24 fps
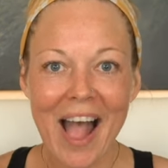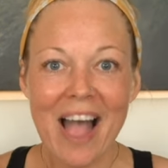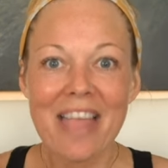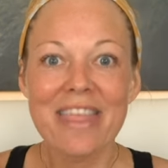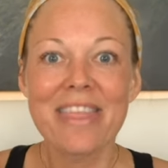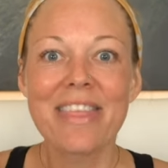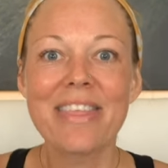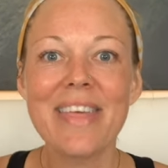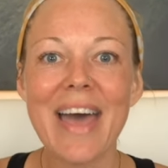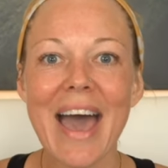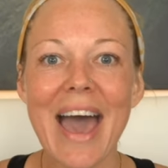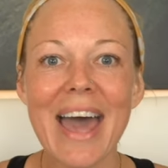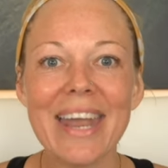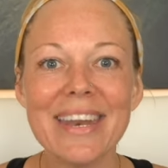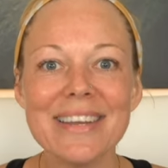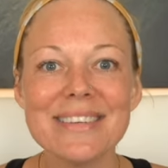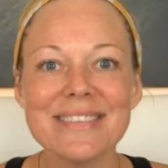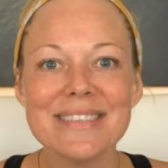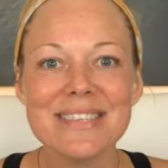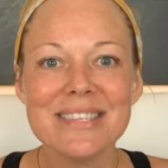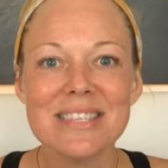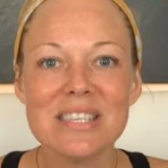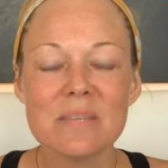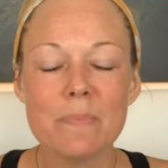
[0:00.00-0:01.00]
That
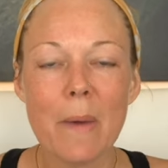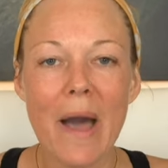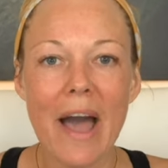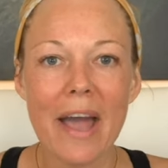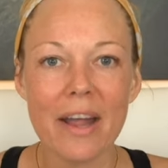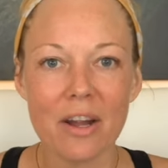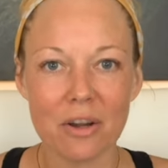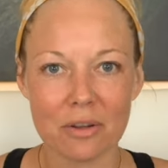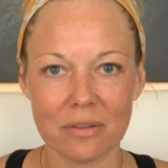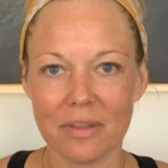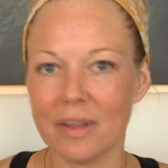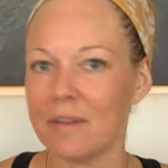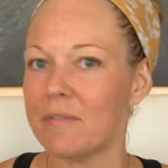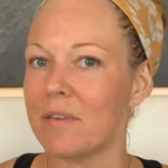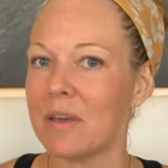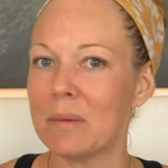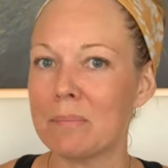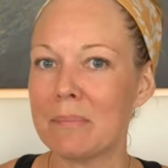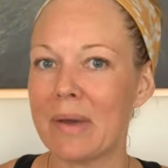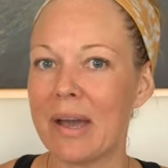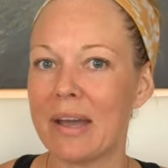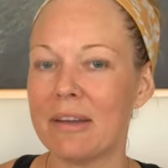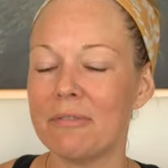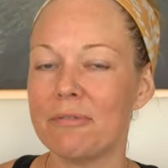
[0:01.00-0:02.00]
is inspired living,
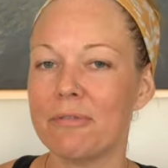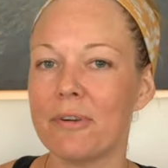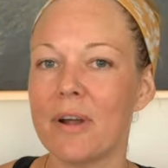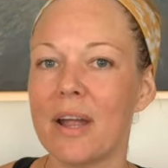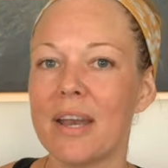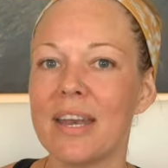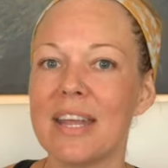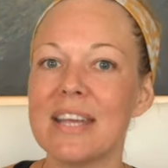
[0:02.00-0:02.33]
my friend.